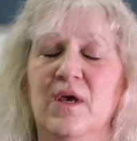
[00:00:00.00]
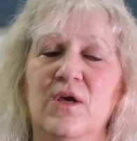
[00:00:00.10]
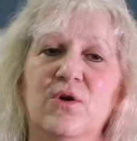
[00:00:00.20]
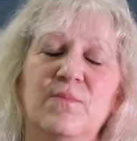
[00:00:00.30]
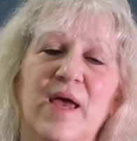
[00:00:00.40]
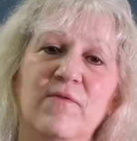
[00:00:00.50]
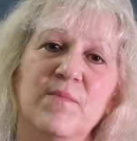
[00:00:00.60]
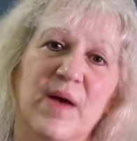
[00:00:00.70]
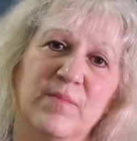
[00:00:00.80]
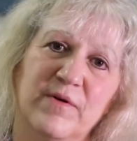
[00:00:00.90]
You may
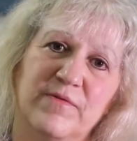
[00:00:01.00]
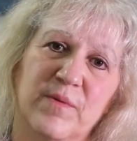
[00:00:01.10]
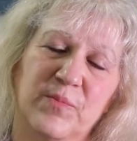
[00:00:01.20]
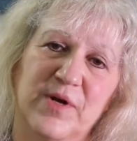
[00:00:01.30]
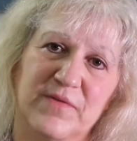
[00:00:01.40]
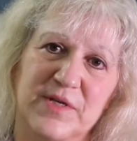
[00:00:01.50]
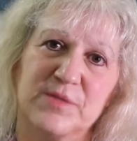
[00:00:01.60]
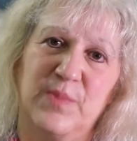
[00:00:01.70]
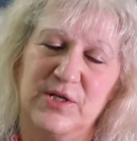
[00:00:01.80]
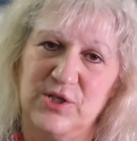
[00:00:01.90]
remember from previous
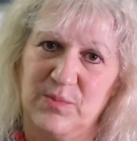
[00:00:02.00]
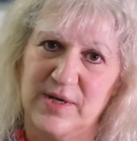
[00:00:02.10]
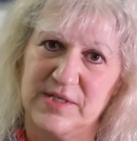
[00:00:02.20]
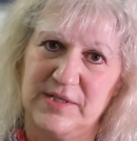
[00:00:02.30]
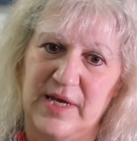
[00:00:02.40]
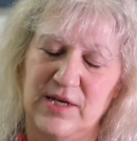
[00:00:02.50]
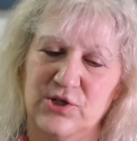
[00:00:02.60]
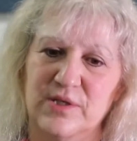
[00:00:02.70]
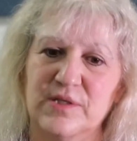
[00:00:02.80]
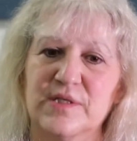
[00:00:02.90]
budget
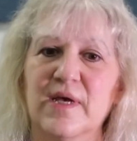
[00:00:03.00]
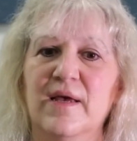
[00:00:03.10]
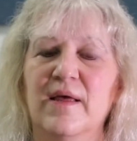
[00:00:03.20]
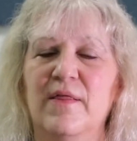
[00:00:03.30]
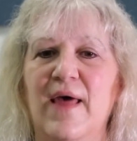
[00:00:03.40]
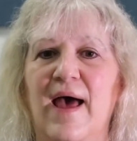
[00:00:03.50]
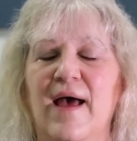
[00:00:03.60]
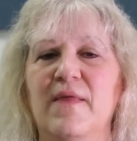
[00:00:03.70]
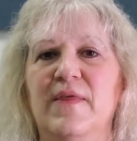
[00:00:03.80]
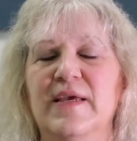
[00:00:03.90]
presentations
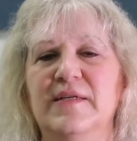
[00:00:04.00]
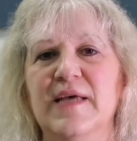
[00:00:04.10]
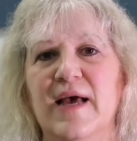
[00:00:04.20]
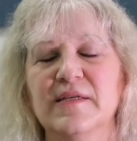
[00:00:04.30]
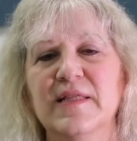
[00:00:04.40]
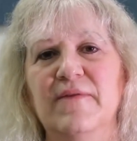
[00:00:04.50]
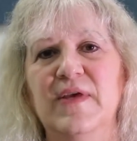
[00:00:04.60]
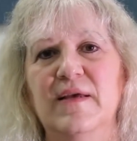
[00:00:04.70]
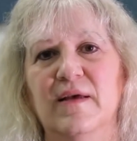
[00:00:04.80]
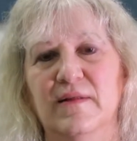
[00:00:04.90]
that the tax
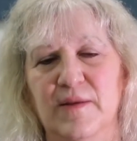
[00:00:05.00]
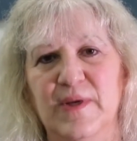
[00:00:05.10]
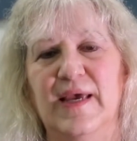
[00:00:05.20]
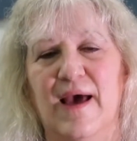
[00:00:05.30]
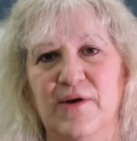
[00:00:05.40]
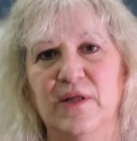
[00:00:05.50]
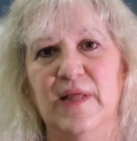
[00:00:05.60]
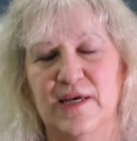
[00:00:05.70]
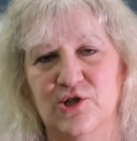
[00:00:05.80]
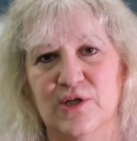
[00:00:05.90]
levy limit
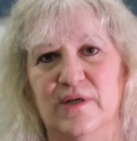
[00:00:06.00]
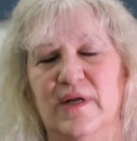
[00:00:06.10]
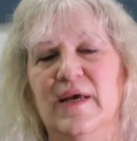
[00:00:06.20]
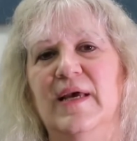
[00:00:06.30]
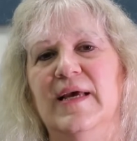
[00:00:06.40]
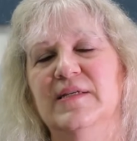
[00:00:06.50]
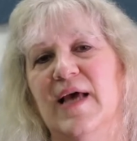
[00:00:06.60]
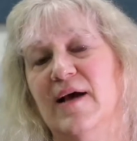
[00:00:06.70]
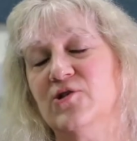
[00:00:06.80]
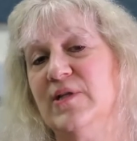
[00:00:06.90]
calculation is
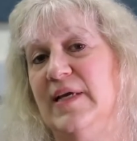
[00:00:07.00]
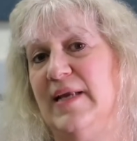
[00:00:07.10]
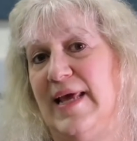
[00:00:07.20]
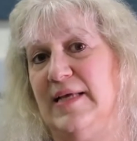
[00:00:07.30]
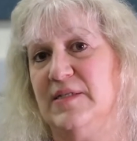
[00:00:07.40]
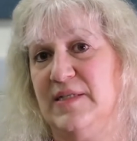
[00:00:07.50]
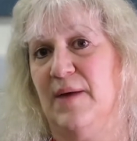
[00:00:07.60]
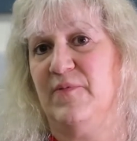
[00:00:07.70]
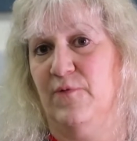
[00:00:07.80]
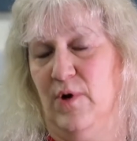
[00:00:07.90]
actually an
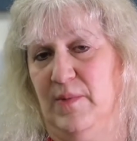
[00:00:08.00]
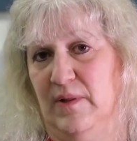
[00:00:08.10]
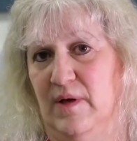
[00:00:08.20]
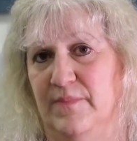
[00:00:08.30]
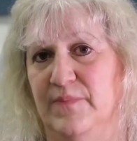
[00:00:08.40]
8-step formula.